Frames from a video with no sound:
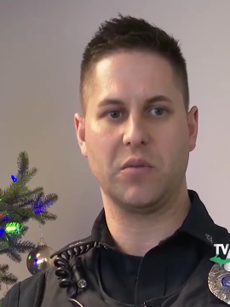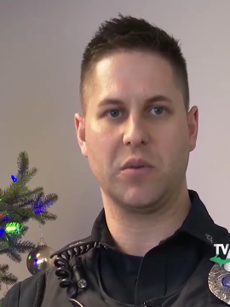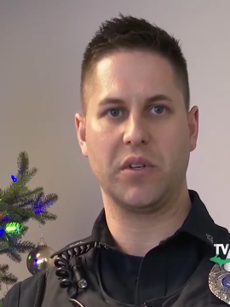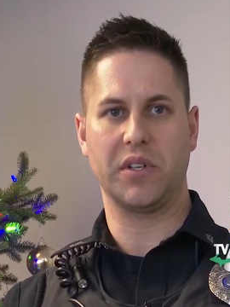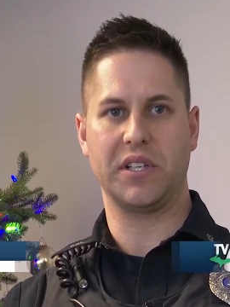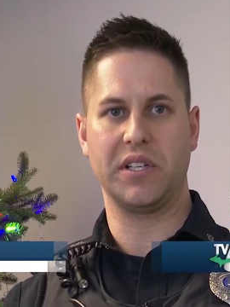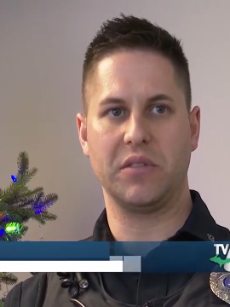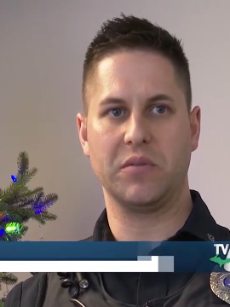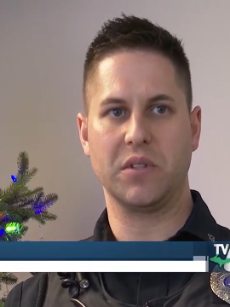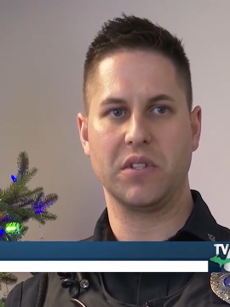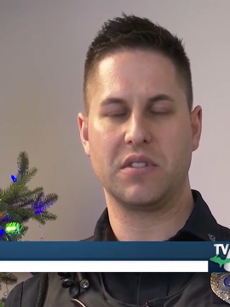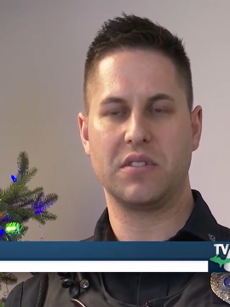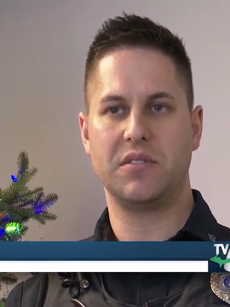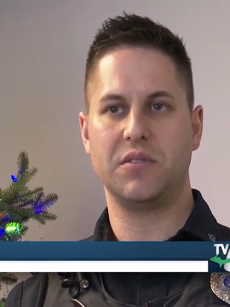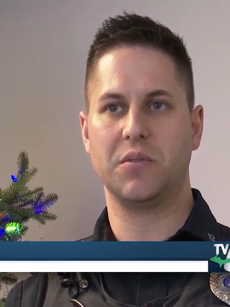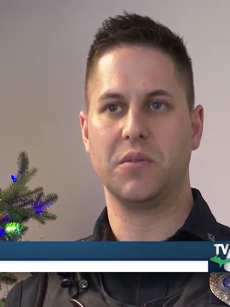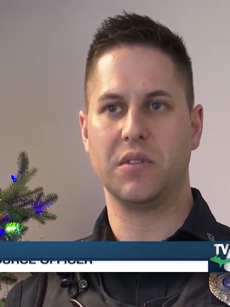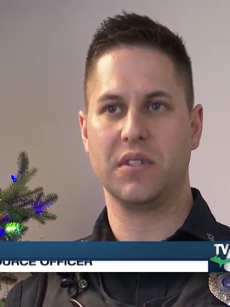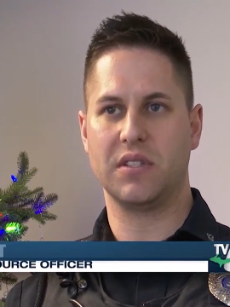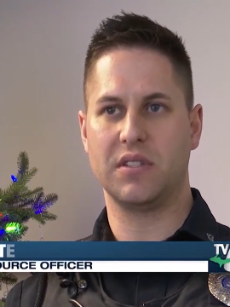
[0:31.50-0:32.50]
working with
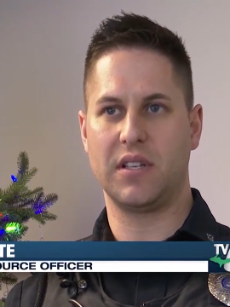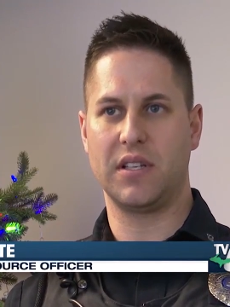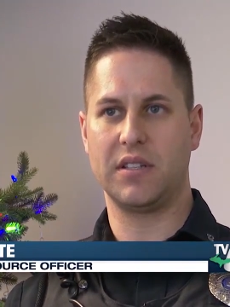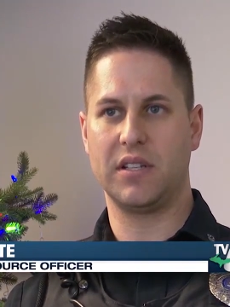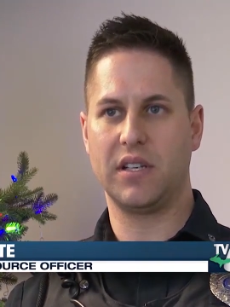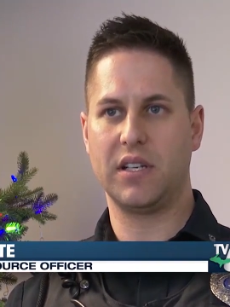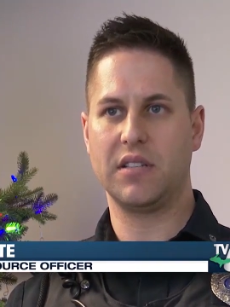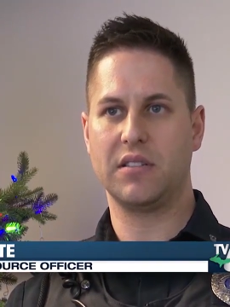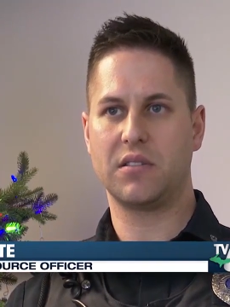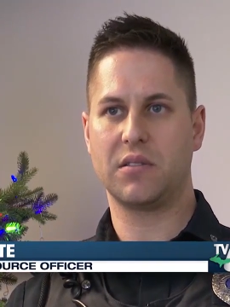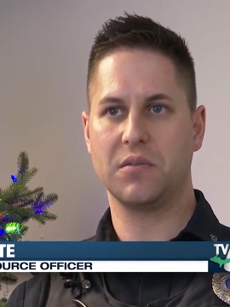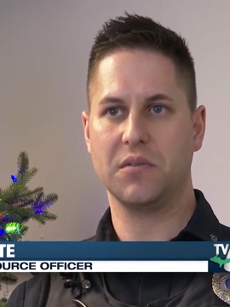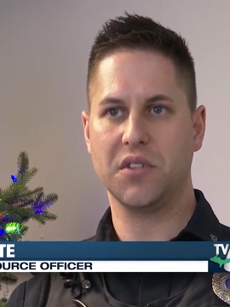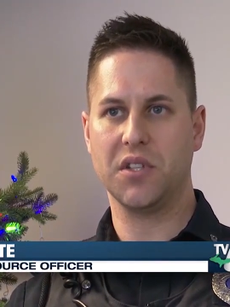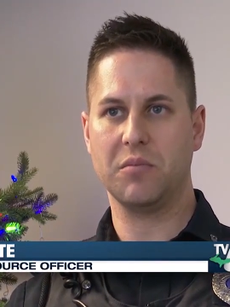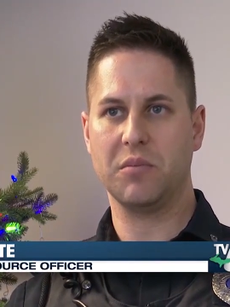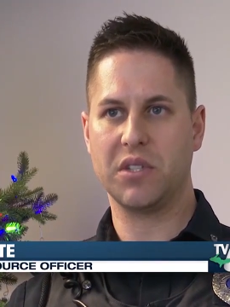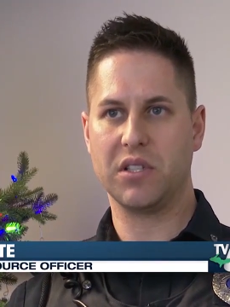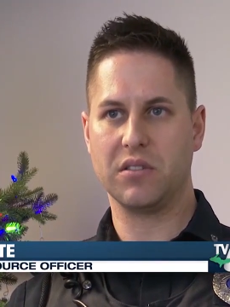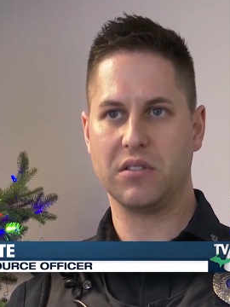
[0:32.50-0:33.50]
students at the high school
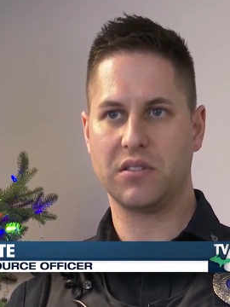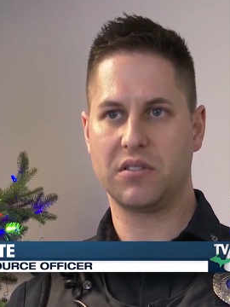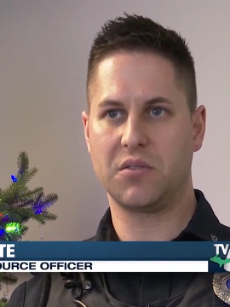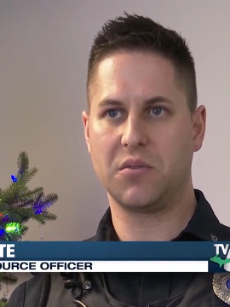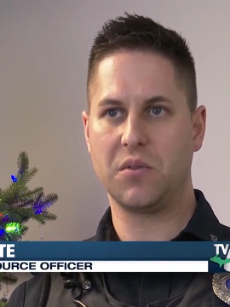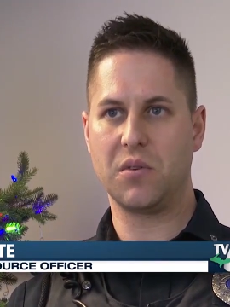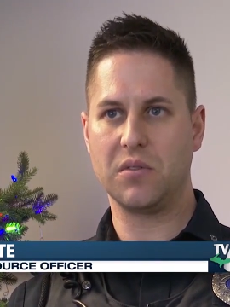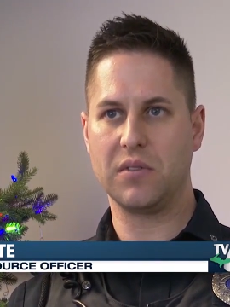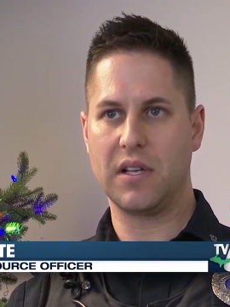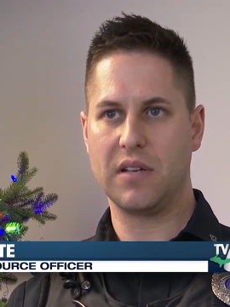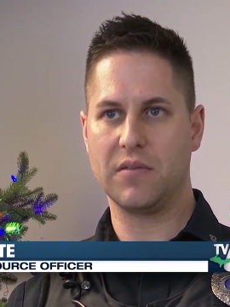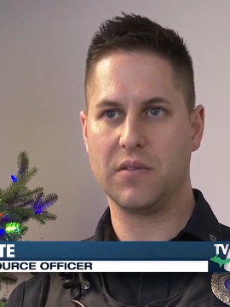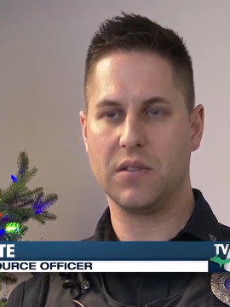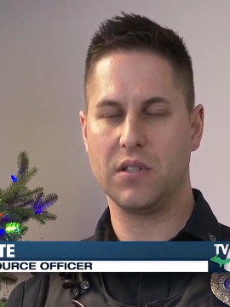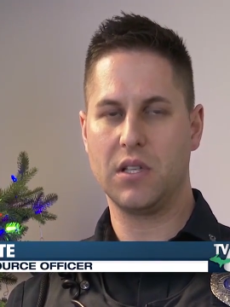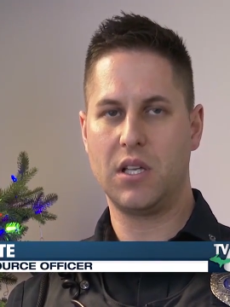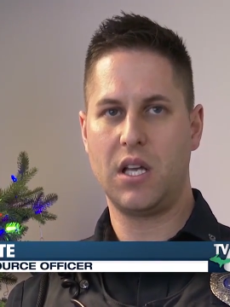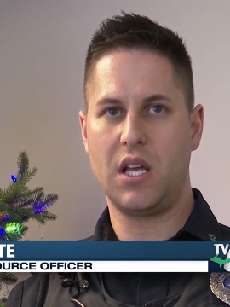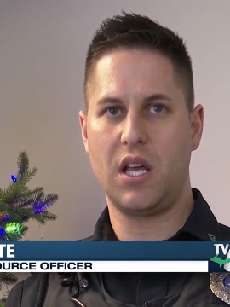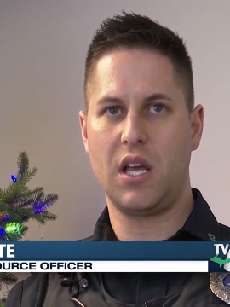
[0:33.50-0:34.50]
and the middle school
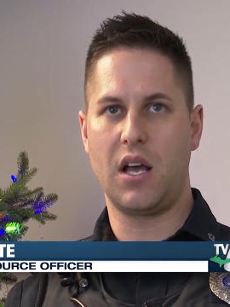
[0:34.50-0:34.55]
level,